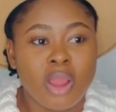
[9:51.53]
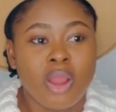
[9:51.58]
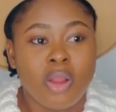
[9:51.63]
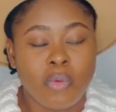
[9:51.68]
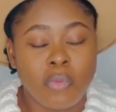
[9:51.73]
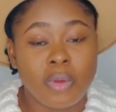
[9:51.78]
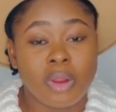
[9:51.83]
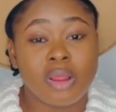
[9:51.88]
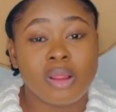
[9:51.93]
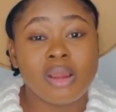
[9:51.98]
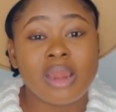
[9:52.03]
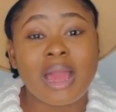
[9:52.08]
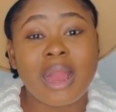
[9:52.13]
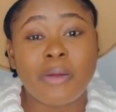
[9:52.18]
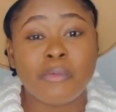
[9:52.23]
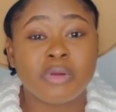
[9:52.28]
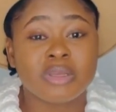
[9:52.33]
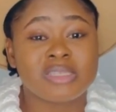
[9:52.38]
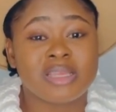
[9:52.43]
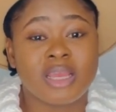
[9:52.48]
well, I
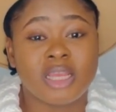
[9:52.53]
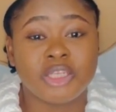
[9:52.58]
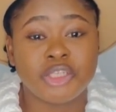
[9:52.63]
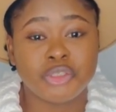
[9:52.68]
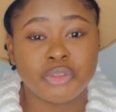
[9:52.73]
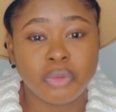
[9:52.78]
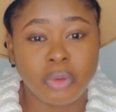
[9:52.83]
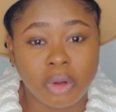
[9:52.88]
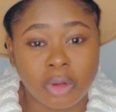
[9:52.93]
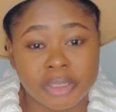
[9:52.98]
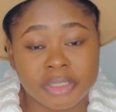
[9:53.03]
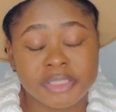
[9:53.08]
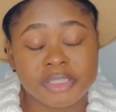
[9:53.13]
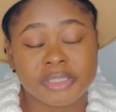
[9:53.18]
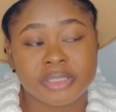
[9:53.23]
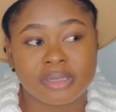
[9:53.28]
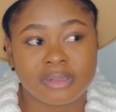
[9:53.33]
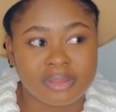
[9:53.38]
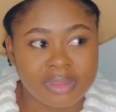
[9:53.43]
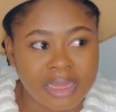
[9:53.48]
was assured
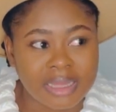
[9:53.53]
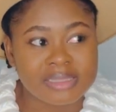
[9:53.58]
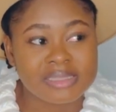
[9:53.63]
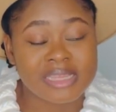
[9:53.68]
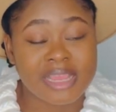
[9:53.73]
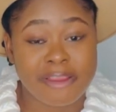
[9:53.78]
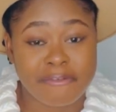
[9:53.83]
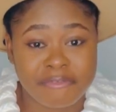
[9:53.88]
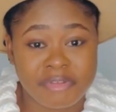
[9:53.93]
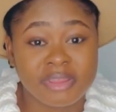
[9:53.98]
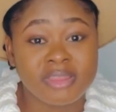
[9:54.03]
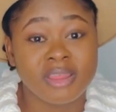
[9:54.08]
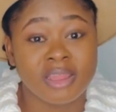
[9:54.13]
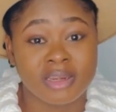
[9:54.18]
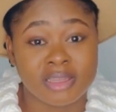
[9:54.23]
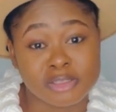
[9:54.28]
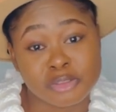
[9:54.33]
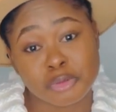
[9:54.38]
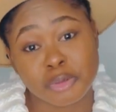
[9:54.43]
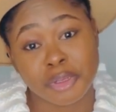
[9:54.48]
that everything
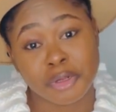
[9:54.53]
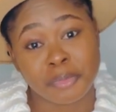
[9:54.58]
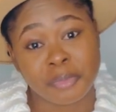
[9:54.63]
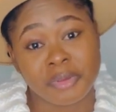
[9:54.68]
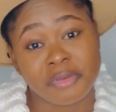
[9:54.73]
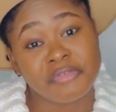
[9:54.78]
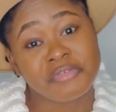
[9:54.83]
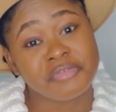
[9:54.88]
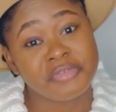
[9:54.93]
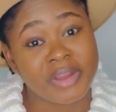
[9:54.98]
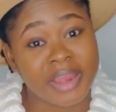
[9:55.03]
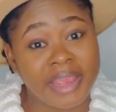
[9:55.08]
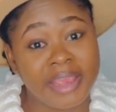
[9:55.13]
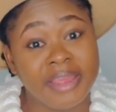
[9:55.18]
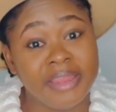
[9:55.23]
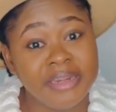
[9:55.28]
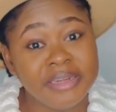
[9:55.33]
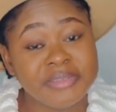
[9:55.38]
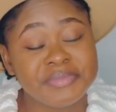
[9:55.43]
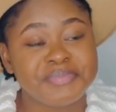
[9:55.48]
is going to be
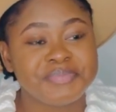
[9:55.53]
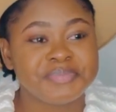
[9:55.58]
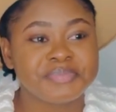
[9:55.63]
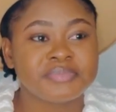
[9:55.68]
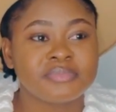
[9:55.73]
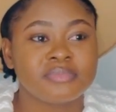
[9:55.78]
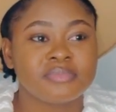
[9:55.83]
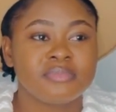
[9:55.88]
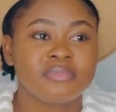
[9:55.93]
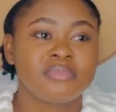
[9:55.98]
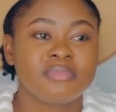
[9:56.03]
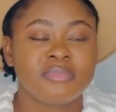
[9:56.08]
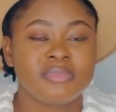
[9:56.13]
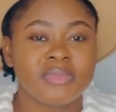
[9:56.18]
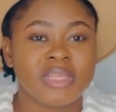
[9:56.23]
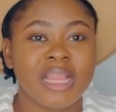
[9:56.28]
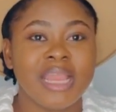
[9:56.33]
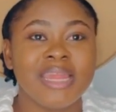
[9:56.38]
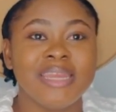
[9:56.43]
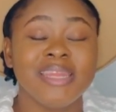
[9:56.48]
fine.
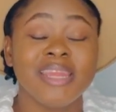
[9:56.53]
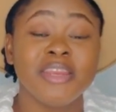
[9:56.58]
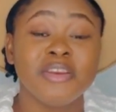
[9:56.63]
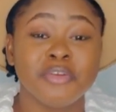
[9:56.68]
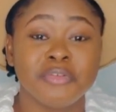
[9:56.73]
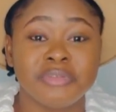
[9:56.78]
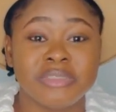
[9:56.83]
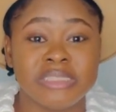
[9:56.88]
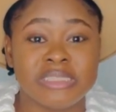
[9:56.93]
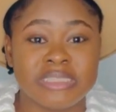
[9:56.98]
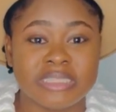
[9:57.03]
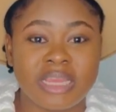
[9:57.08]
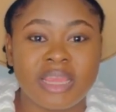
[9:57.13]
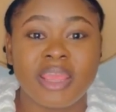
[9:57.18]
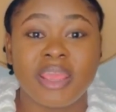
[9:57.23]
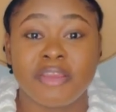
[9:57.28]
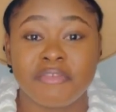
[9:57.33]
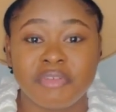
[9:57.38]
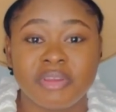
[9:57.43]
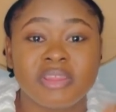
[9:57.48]
At the end of the
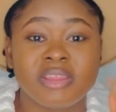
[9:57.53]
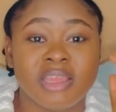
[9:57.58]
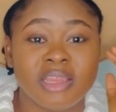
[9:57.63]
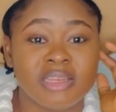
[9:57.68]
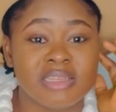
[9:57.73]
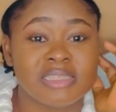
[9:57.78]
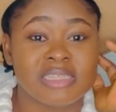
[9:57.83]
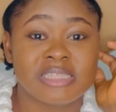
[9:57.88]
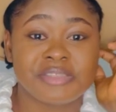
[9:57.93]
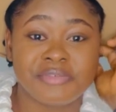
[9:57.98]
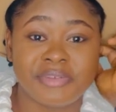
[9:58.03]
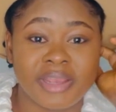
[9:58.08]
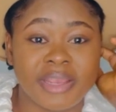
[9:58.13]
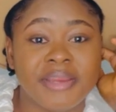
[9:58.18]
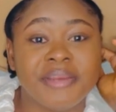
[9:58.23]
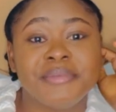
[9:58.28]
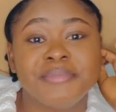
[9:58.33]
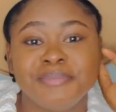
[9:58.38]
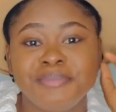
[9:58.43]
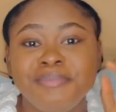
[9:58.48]
day, everything is fine.
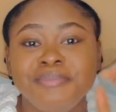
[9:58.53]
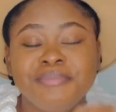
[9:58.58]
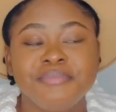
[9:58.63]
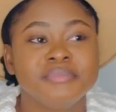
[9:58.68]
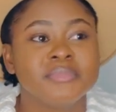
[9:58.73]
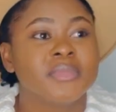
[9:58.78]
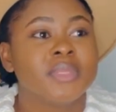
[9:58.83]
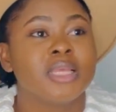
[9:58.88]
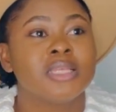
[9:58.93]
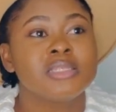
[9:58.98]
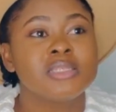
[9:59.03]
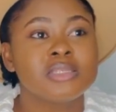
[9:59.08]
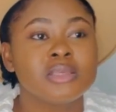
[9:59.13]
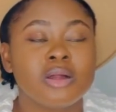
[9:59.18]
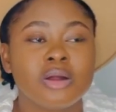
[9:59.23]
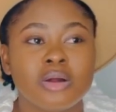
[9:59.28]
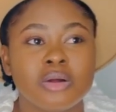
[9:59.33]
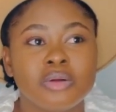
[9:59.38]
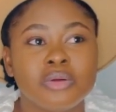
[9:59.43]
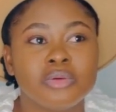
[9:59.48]

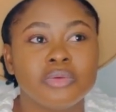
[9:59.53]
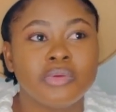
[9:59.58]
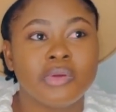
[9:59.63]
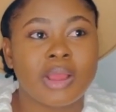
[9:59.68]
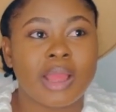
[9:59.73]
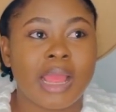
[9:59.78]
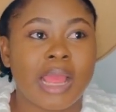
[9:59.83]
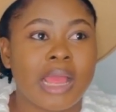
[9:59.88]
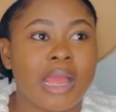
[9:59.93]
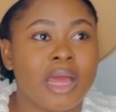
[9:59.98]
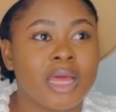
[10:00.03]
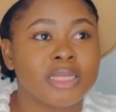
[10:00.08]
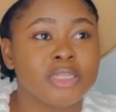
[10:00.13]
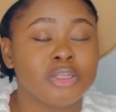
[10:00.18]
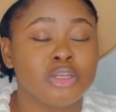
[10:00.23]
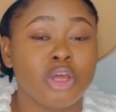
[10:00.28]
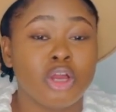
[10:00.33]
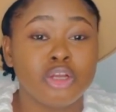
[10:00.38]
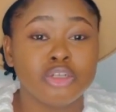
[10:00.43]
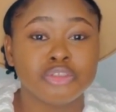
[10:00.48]
So at the
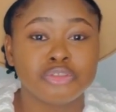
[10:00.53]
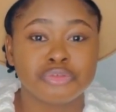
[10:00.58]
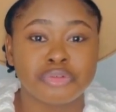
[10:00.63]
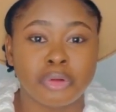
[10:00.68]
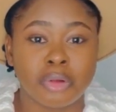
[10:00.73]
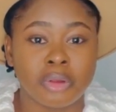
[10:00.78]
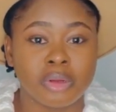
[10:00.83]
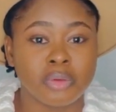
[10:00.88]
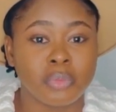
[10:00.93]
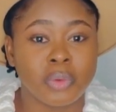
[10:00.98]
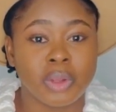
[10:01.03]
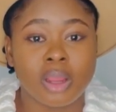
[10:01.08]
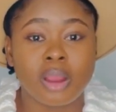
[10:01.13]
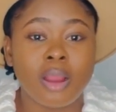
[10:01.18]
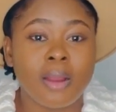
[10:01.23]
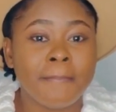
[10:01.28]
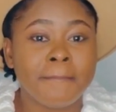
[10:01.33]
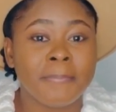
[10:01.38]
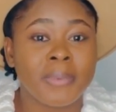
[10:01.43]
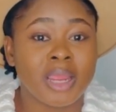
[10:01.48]
long run,
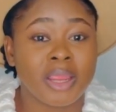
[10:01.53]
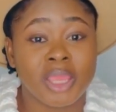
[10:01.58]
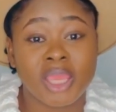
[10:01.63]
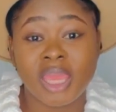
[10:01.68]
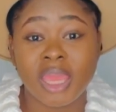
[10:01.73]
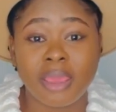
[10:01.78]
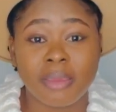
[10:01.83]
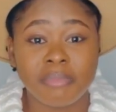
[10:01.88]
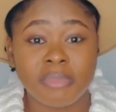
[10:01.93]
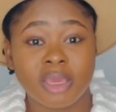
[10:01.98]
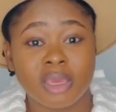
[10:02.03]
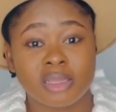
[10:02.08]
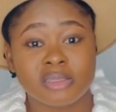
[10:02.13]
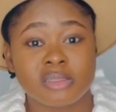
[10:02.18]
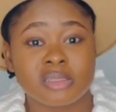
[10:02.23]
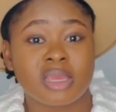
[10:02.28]
he came here to